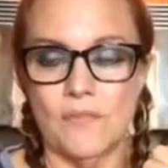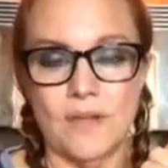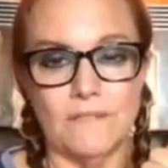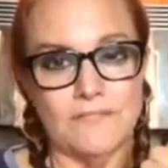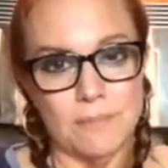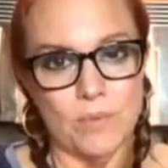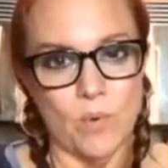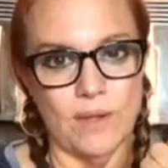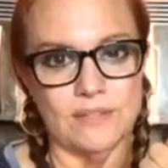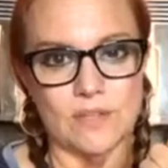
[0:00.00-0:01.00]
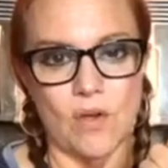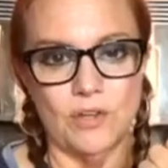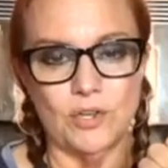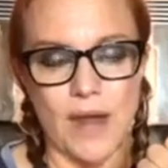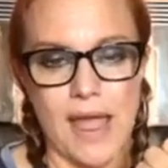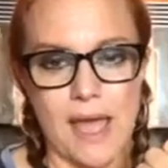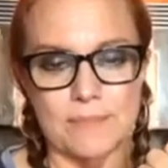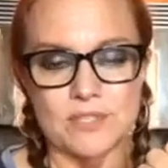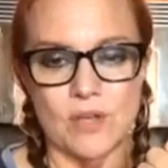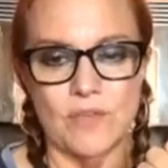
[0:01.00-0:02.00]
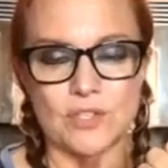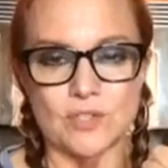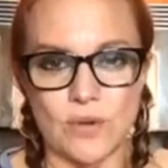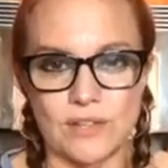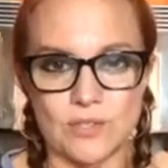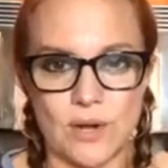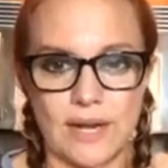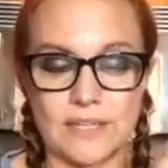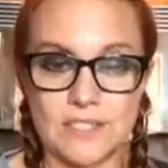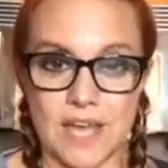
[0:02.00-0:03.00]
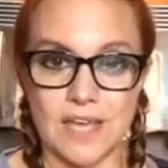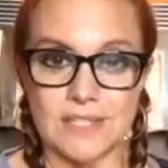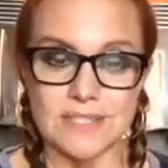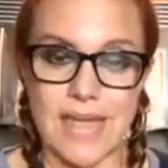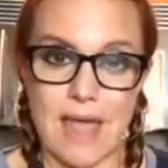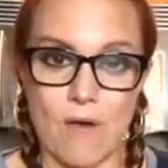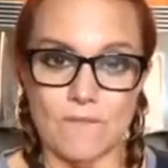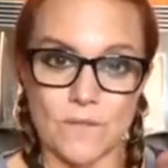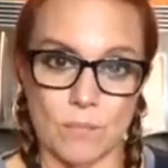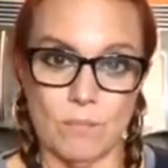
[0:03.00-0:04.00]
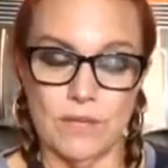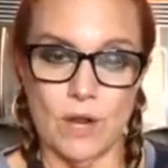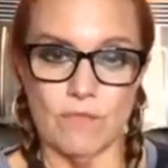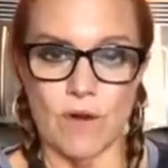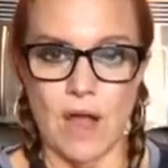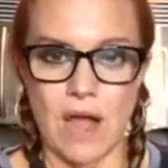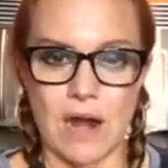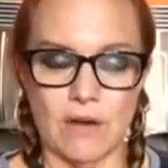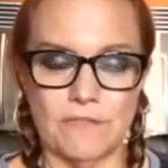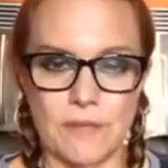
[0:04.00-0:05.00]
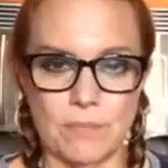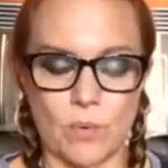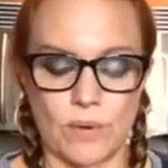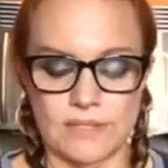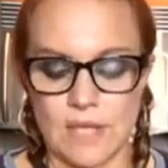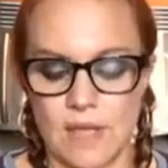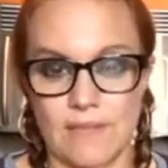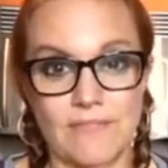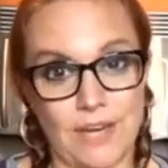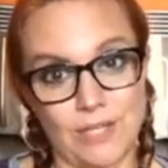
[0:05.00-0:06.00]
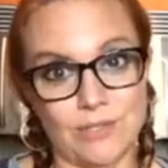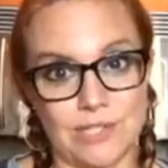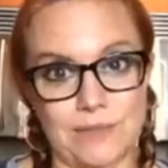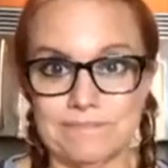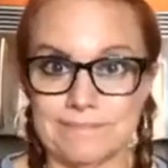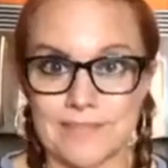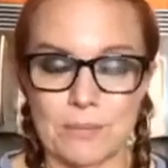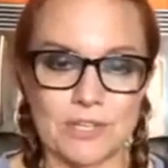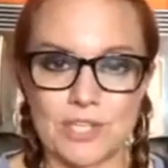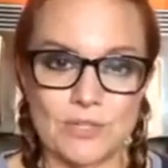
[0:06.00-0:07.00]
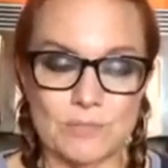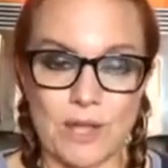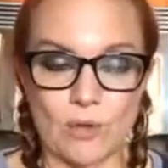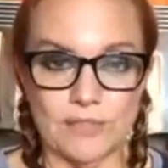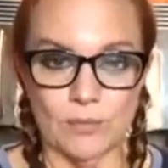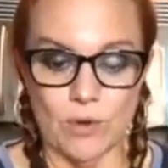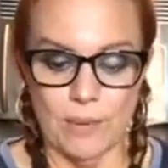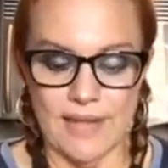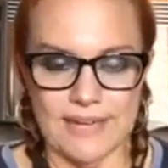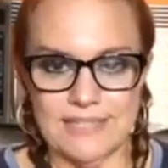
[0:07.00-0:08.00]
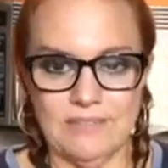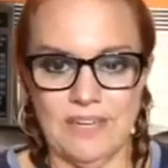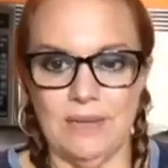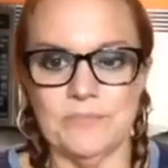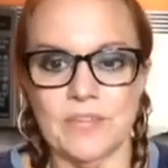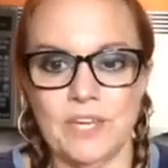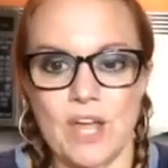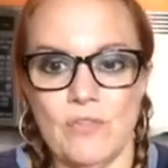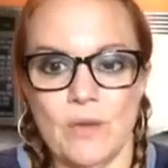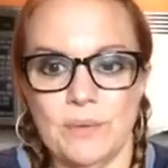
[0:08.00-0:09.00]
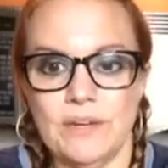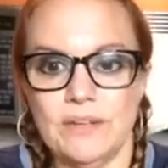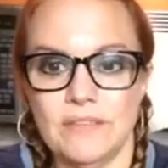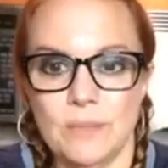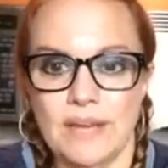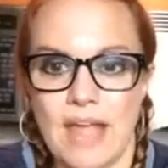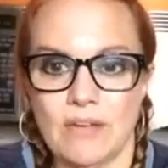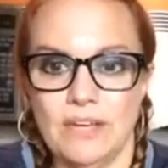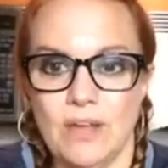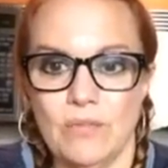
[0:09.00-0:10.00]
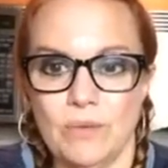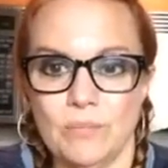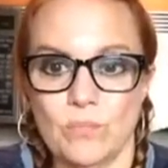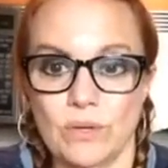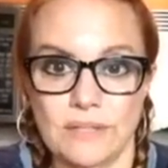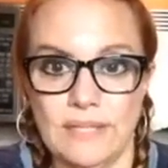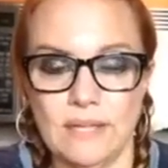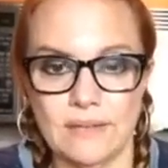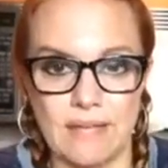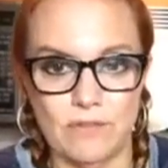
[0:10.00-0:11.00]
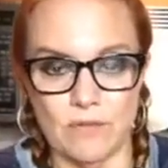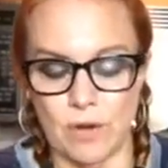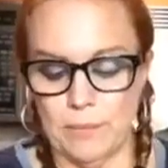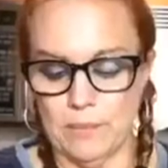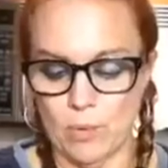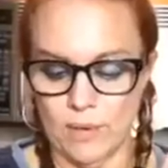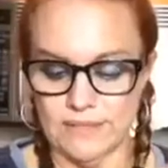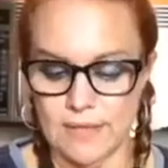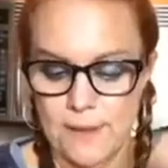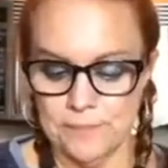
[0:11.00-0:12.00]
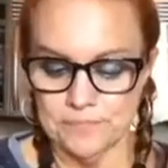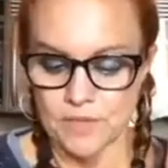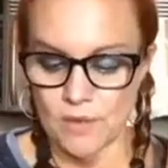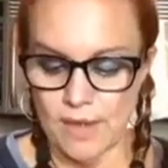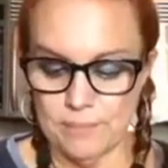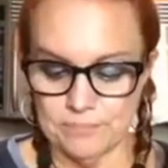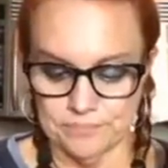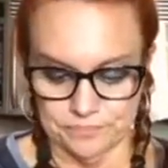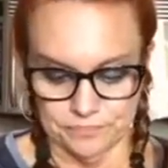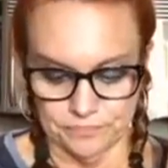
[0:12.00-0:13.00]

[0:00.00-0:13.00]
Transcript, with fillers: on the fit points on your app so that strength training does count for, you know, for higher fit points than it used to because it used to be only aerobic activity, you know, that would that would count, you know, that really gave you very many points. Okay.